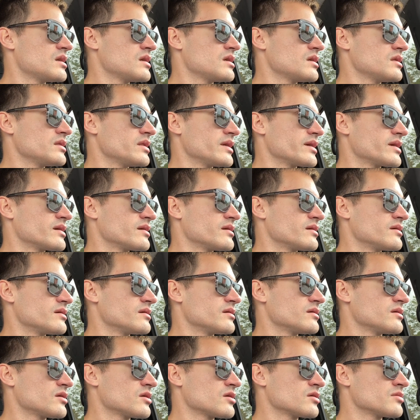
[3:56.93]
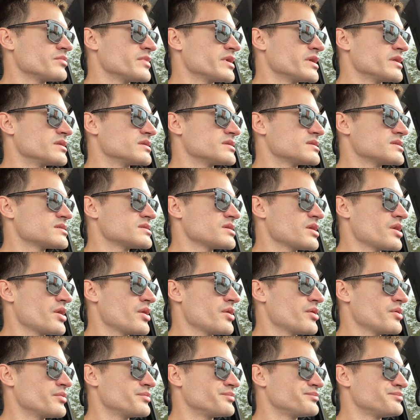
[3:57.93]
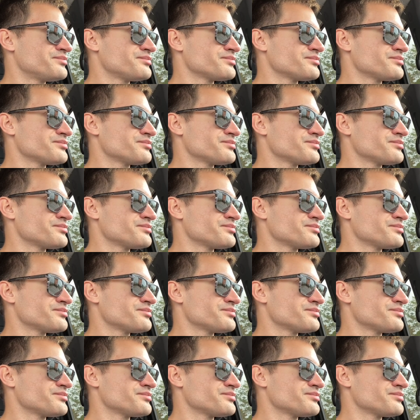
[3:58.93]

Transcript: Like a hermit. So,